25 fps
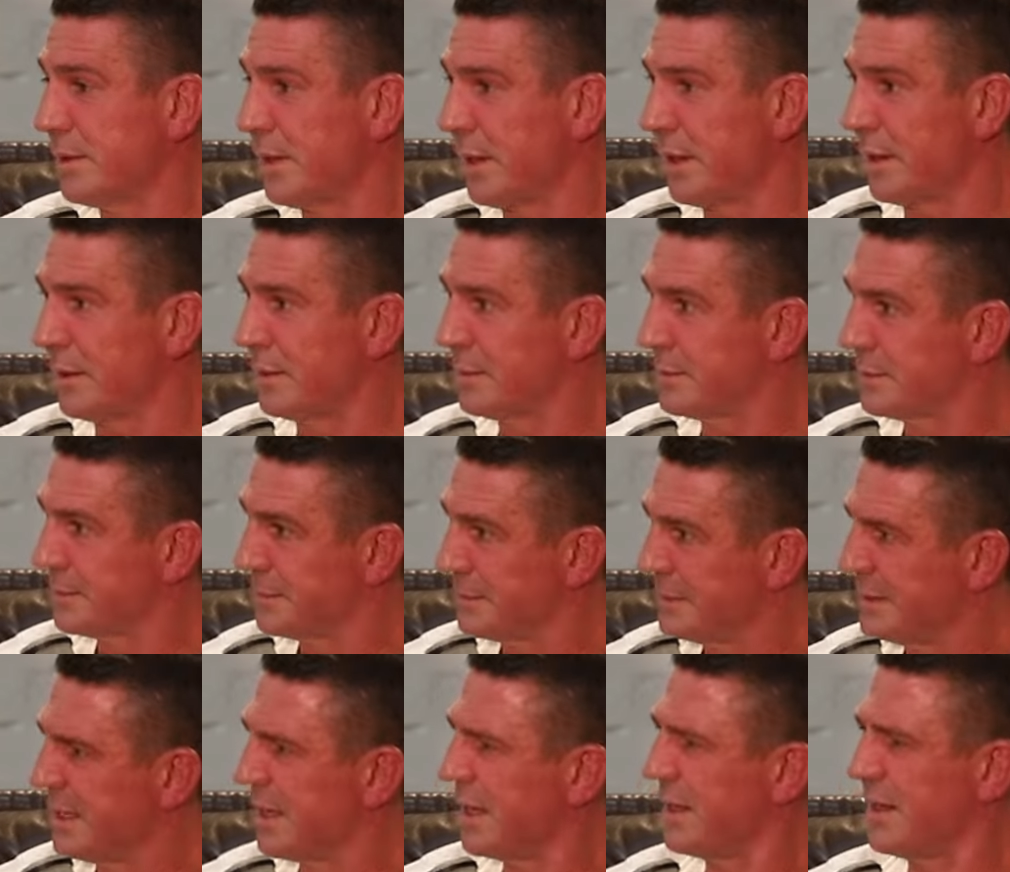And you
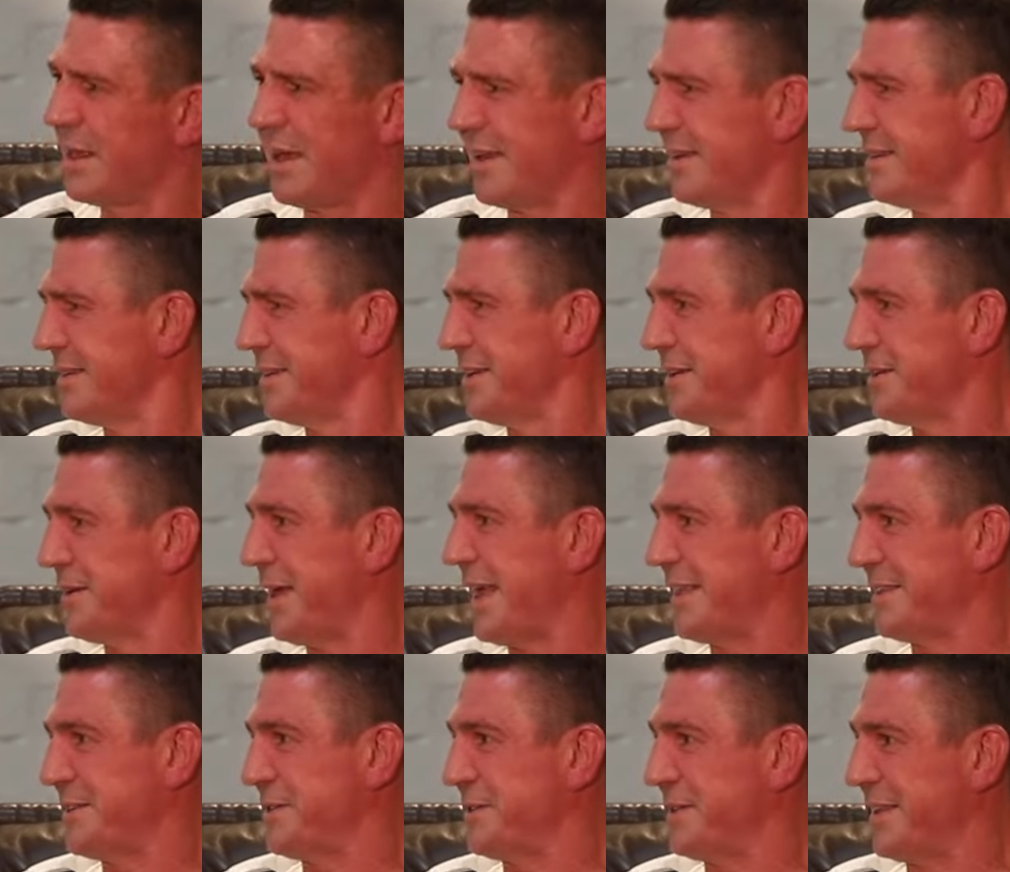have
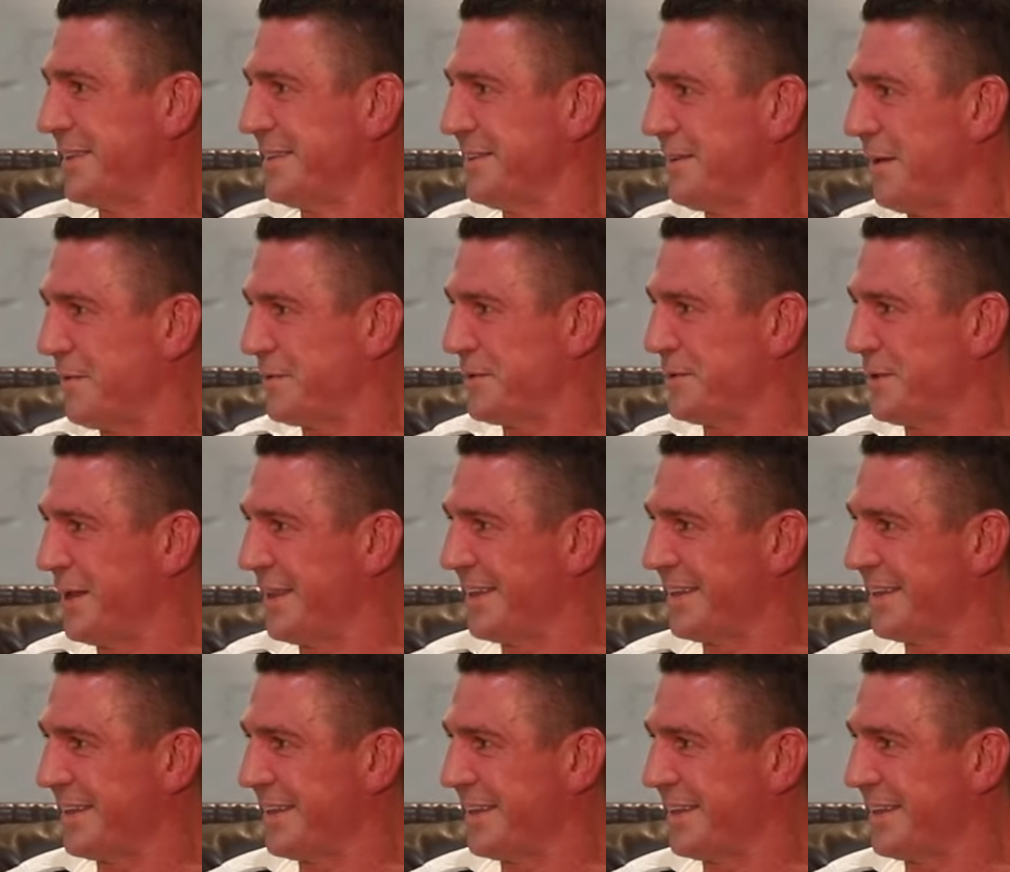to do that